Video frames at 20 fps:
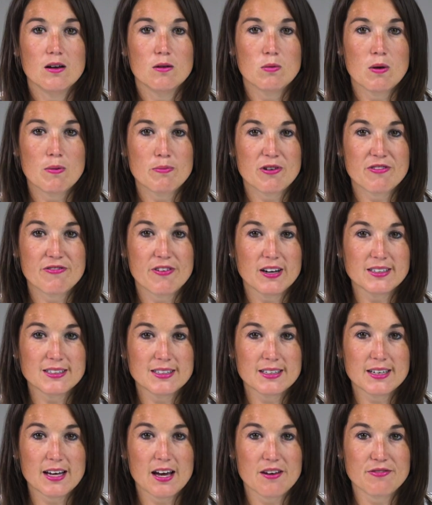When
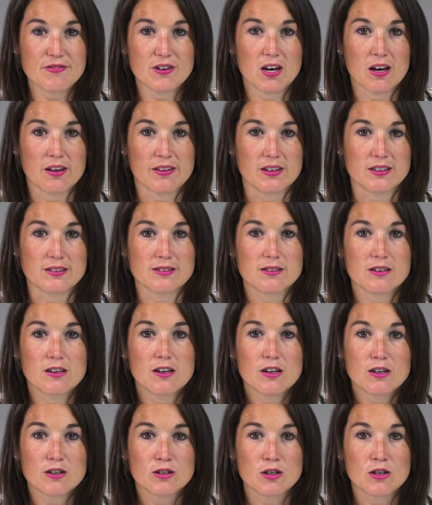providing care for others,
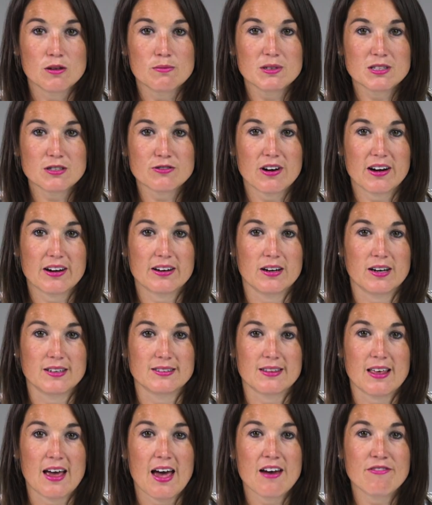you must
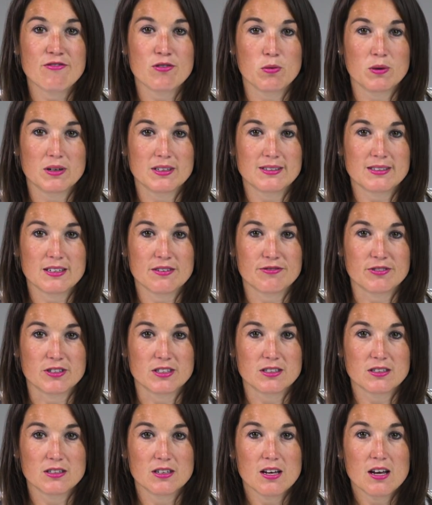recognise that everyone is
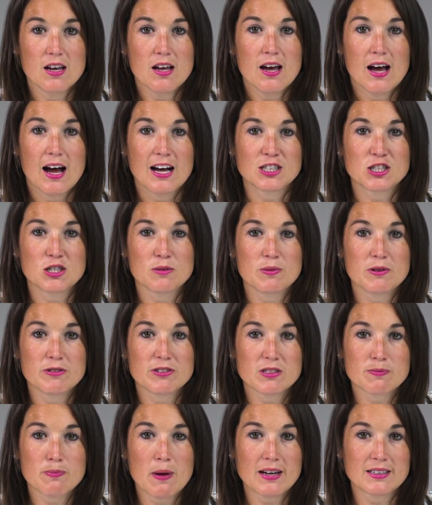different and should be
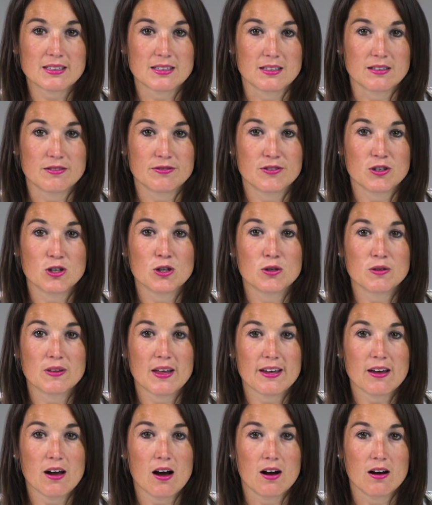respected for who
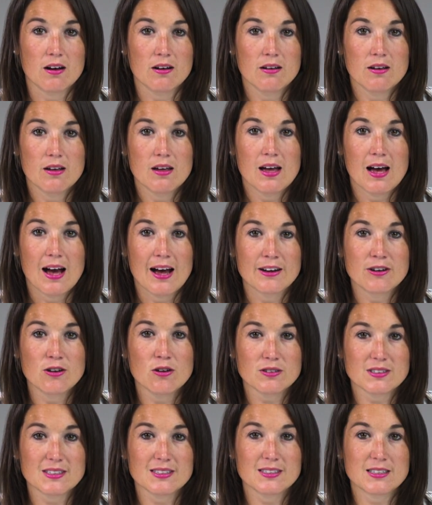they are and
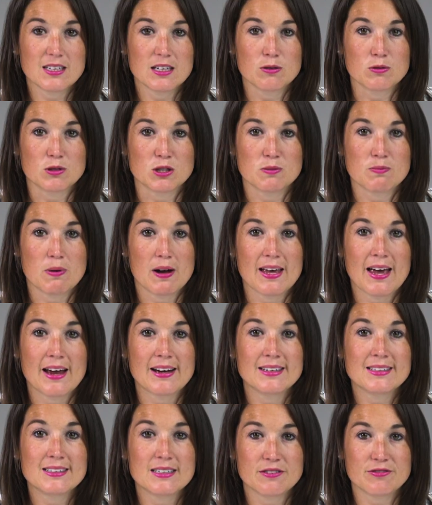not distinguished by
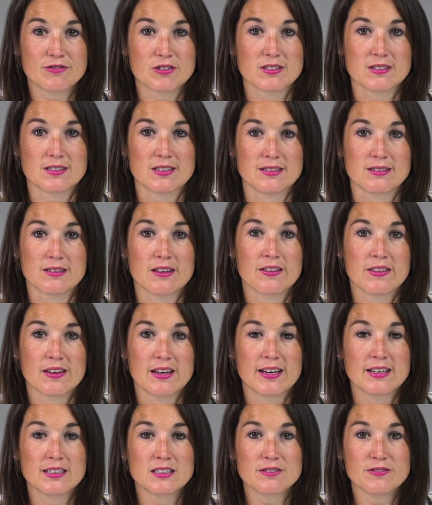any differences that the
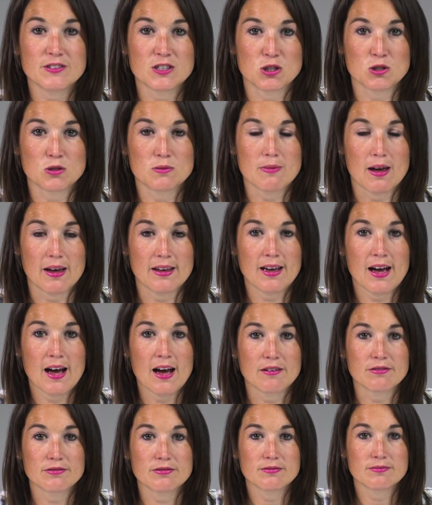individual may
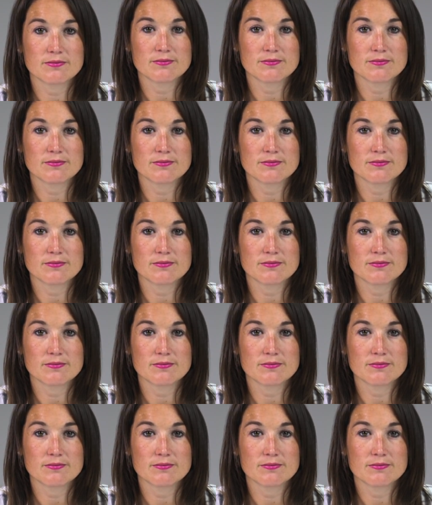have.